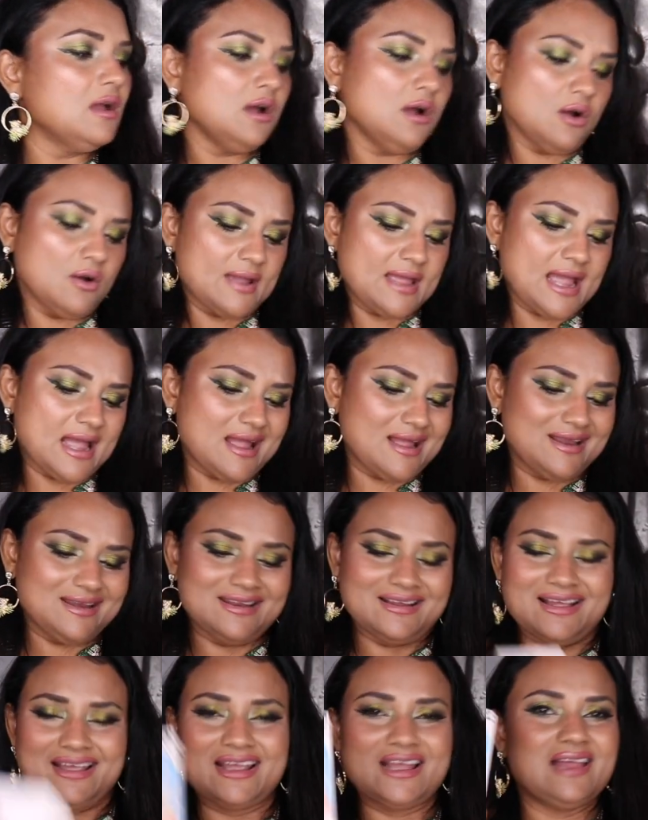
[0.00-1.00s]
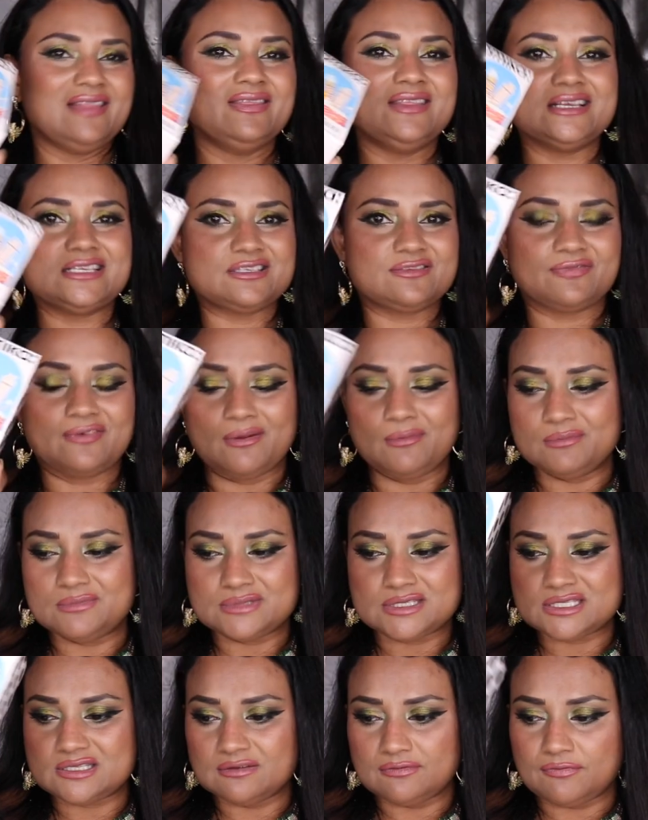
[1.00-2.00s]
oh yeah and i got this from
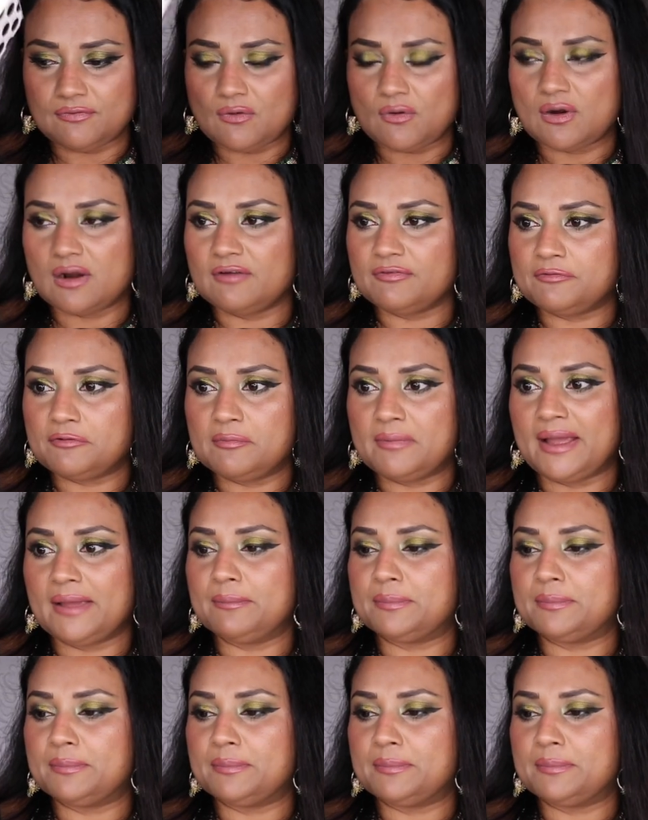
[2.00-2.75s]
sephora for my